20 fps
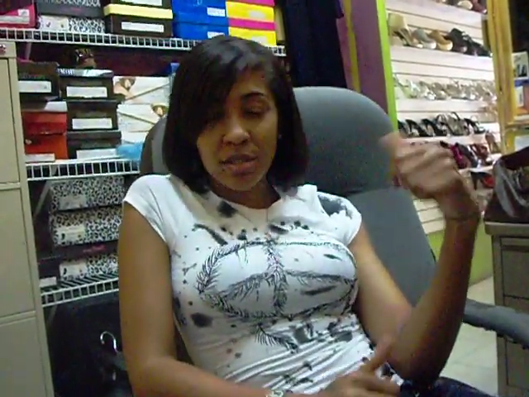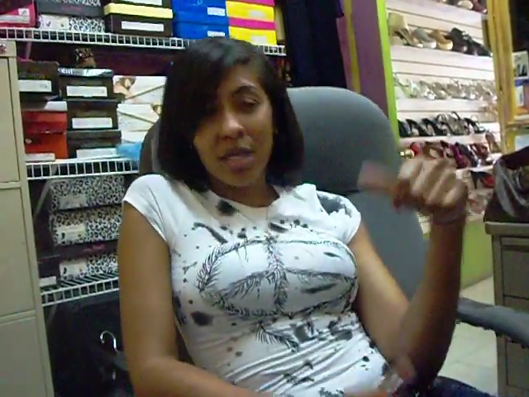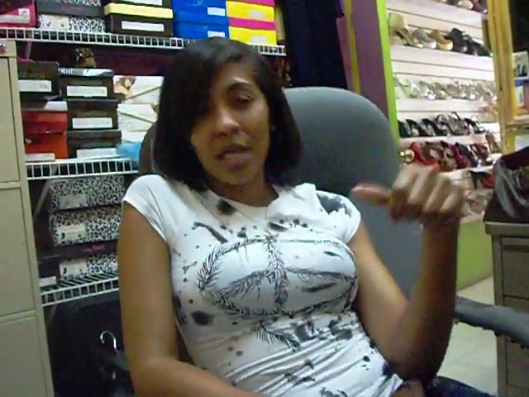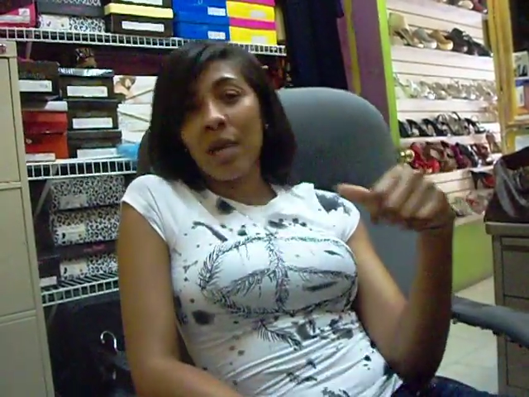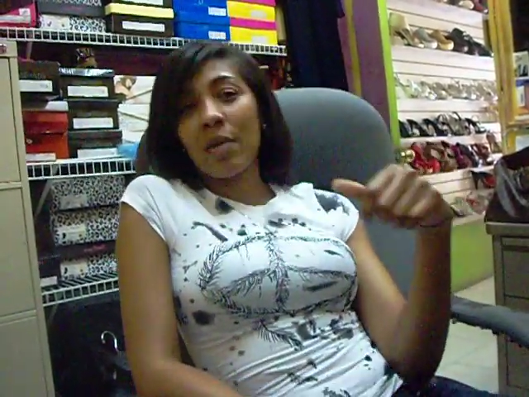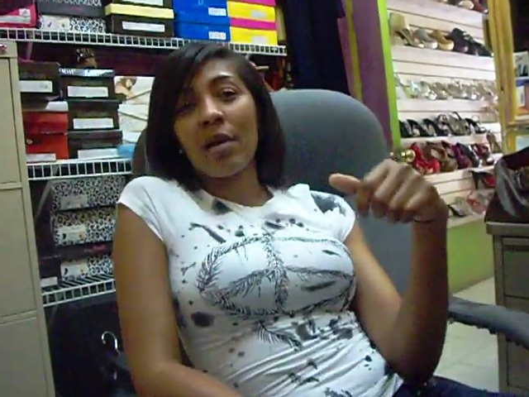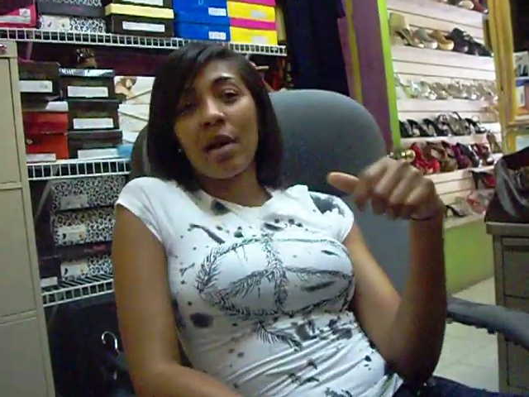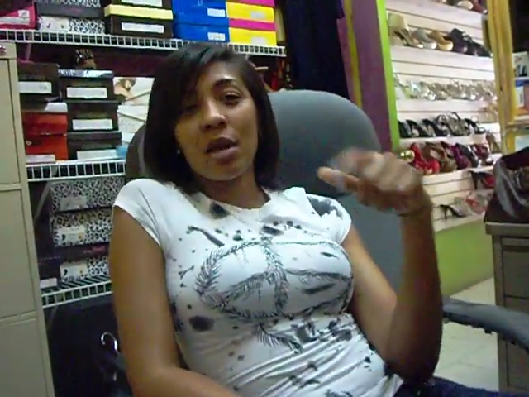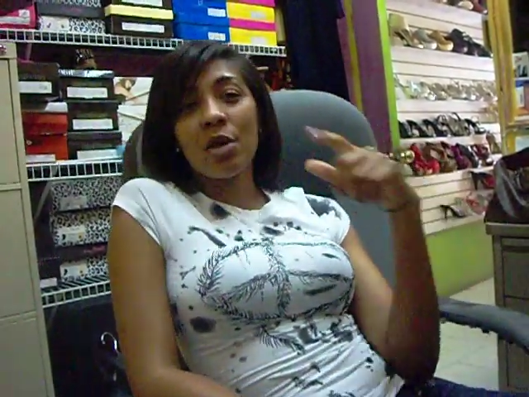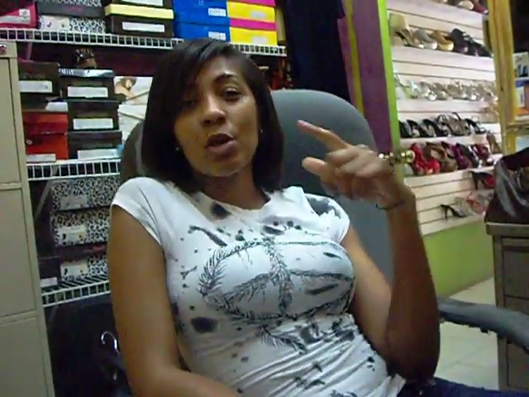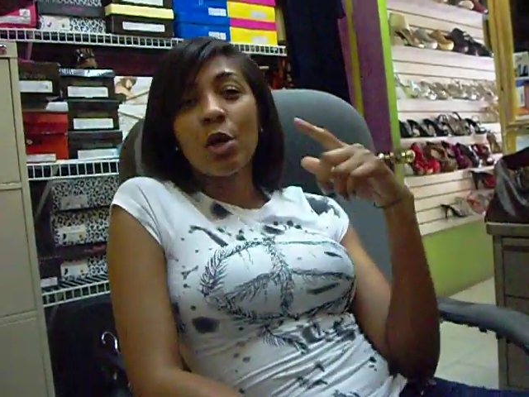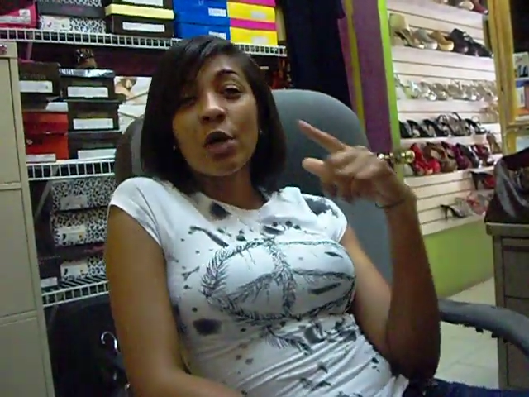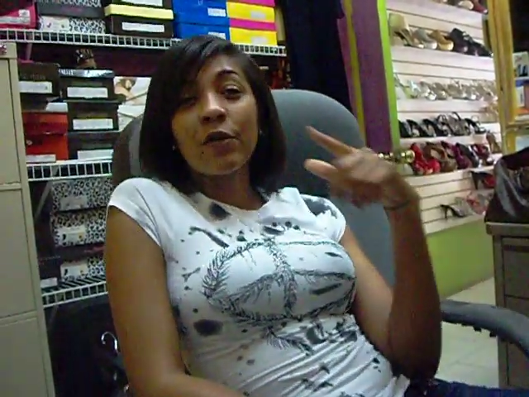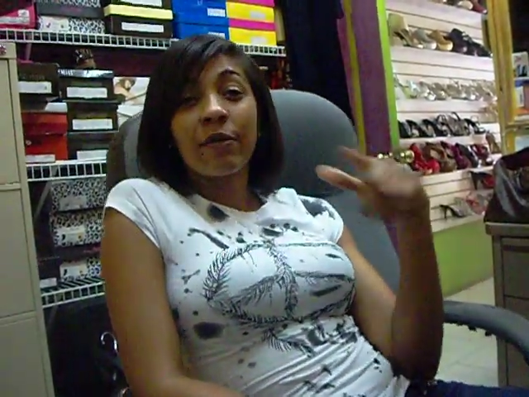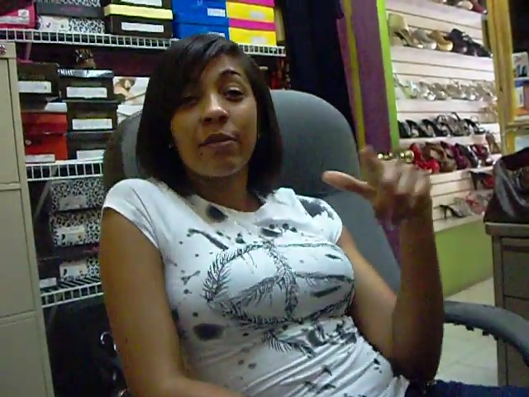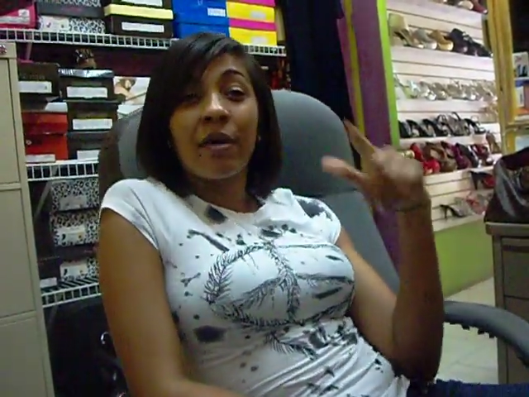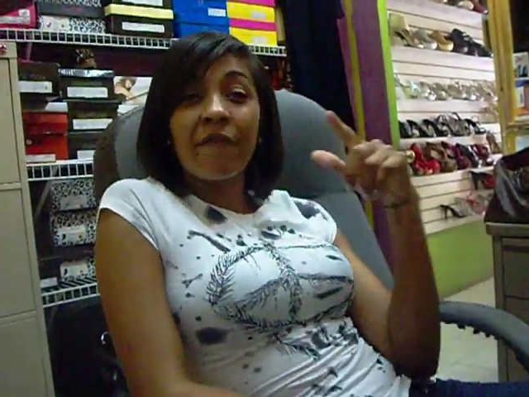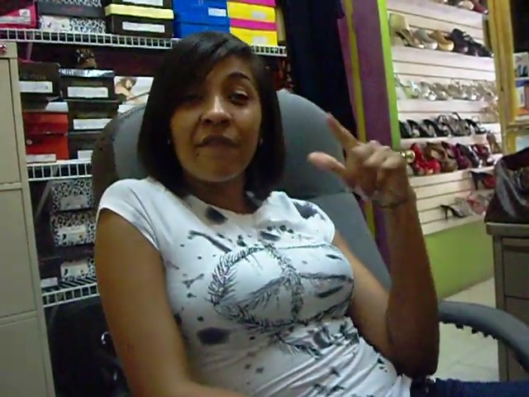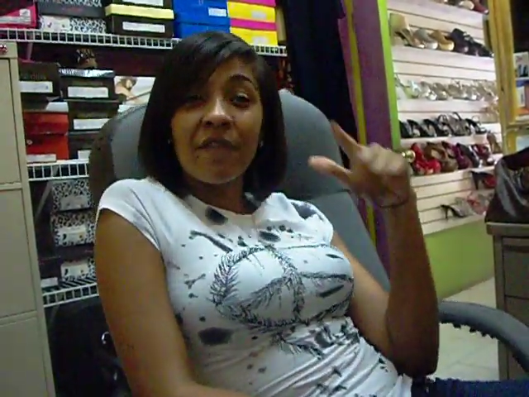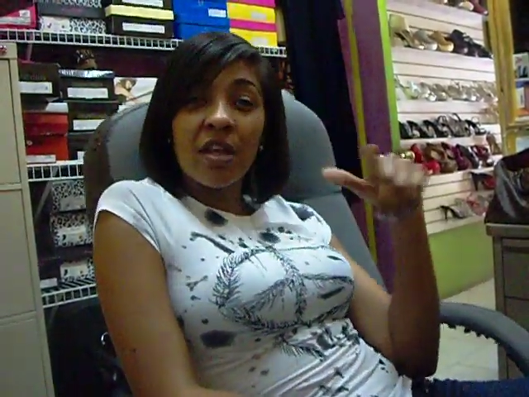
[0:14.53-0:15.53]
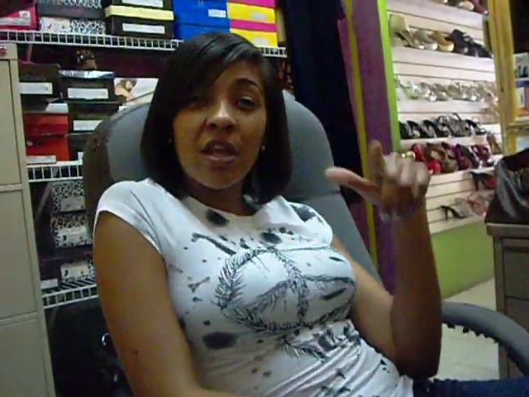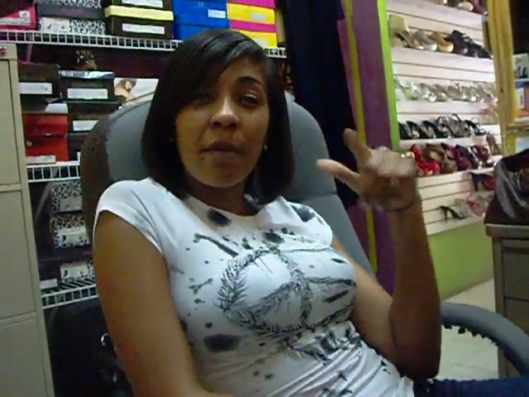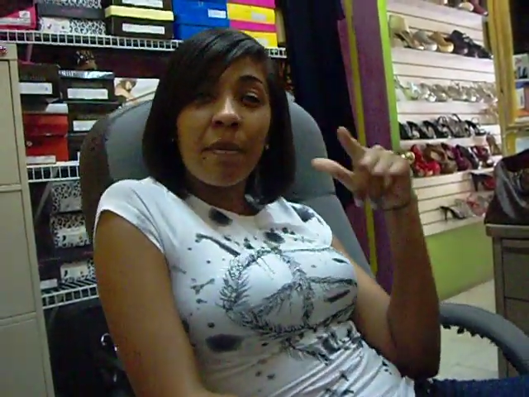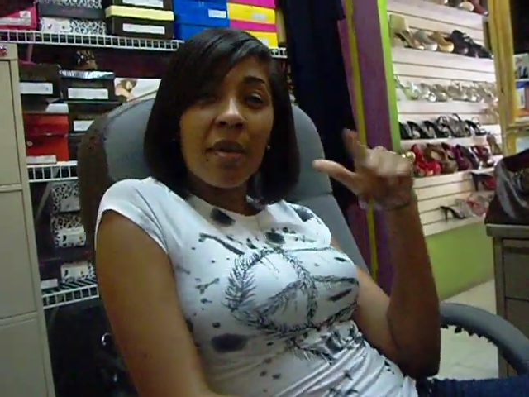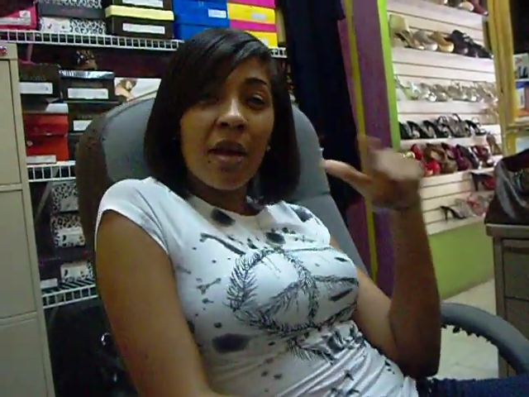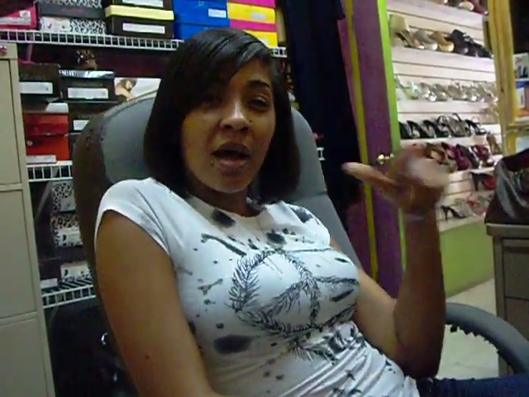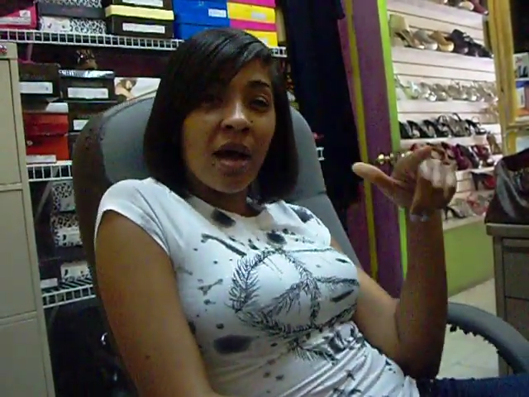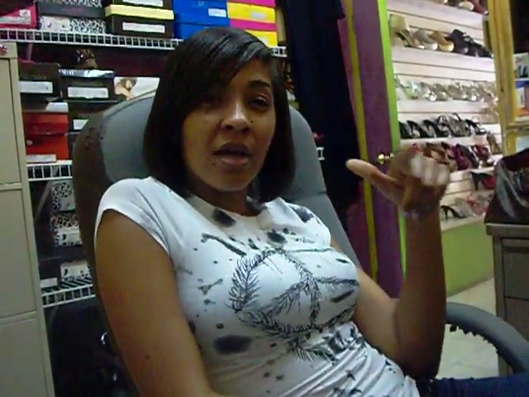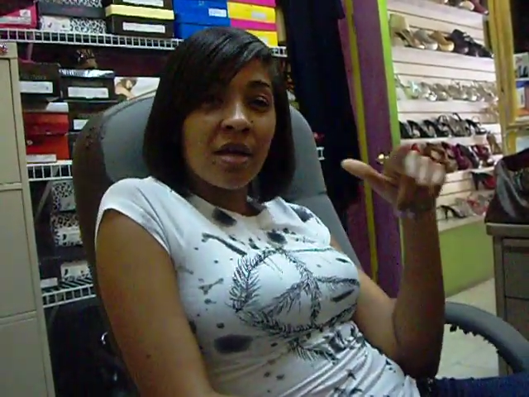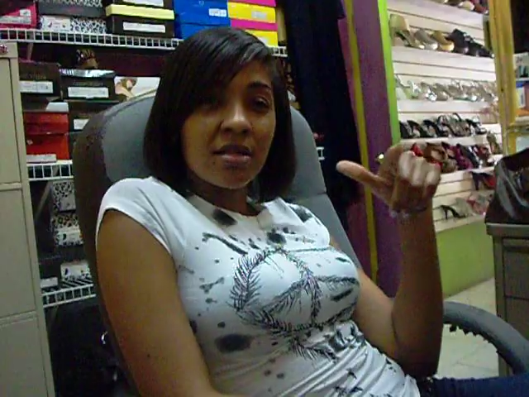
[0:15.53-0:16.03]
So, you want look over my video
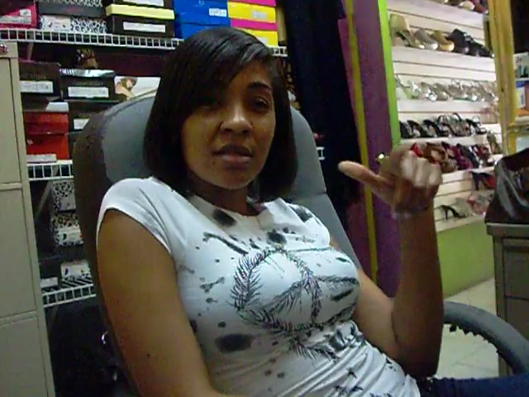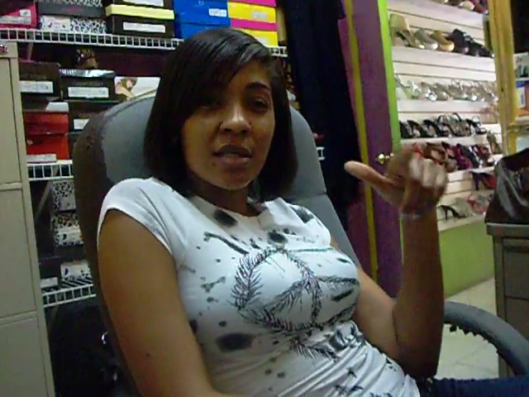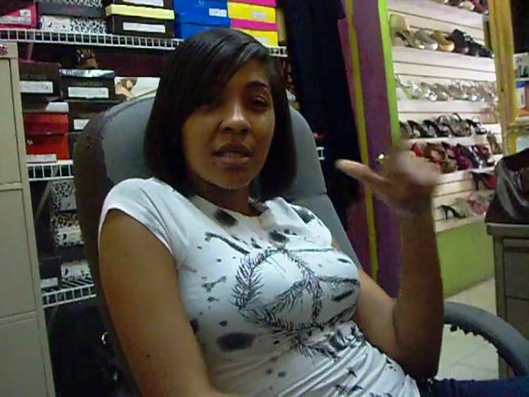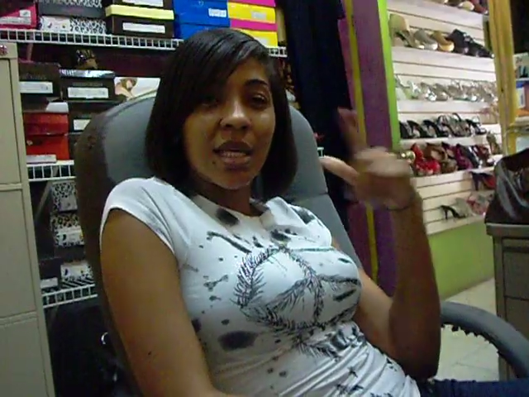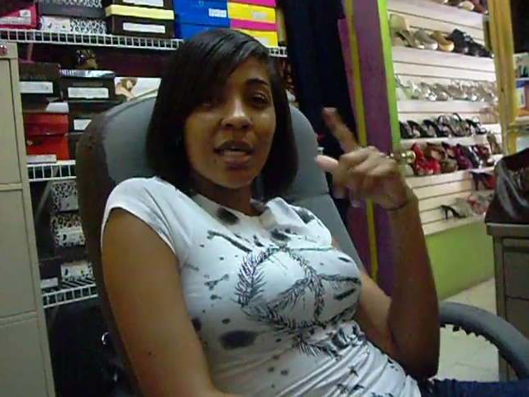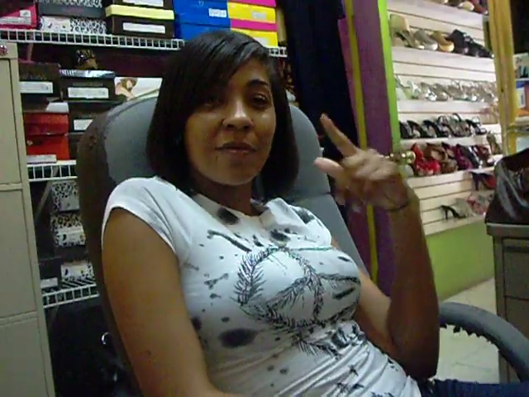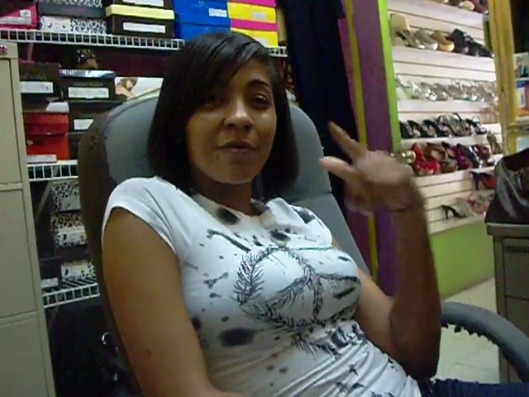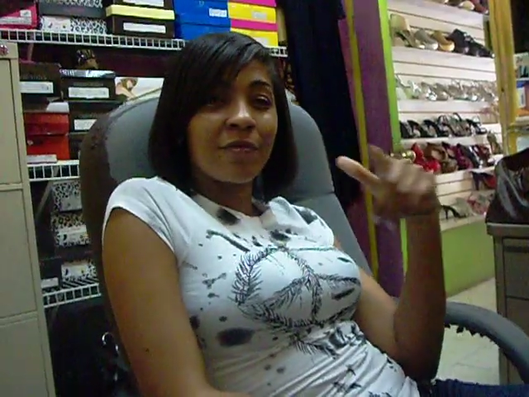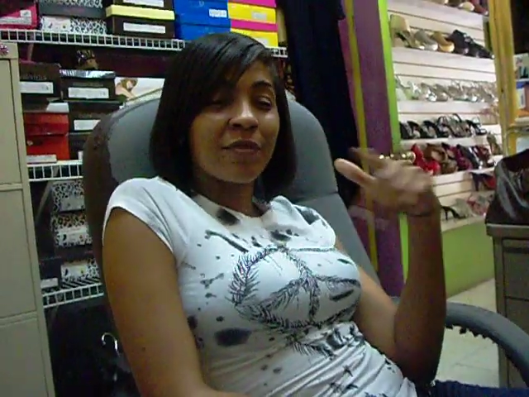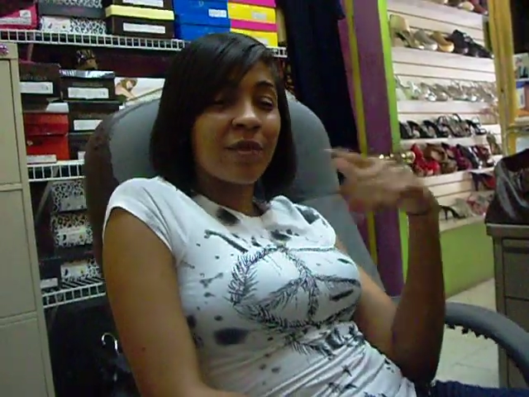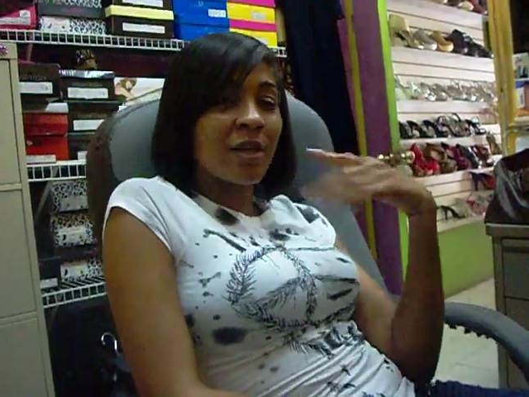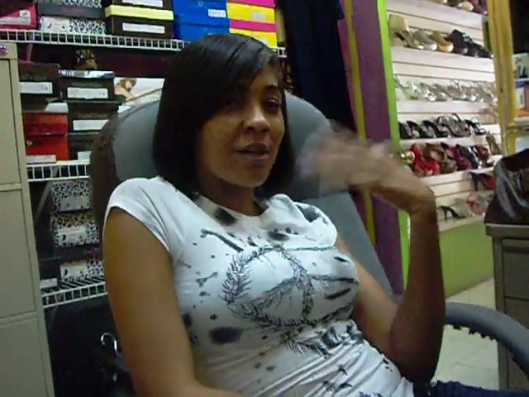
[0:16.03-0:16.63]
blog to keep,